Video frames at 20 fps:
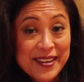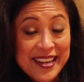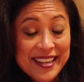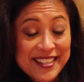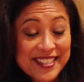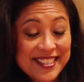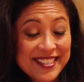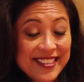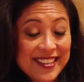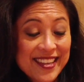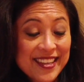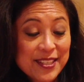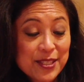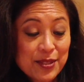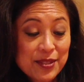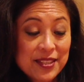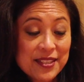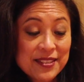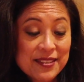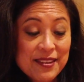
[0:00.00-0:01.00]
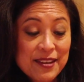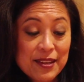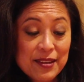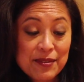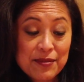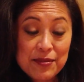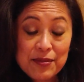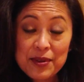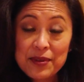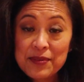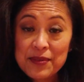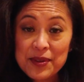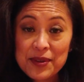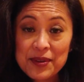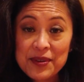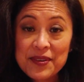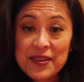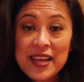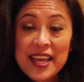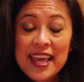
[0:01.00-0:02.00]
a year, actually, I do this kind of
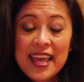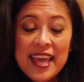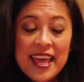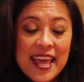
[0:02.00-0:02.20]
review.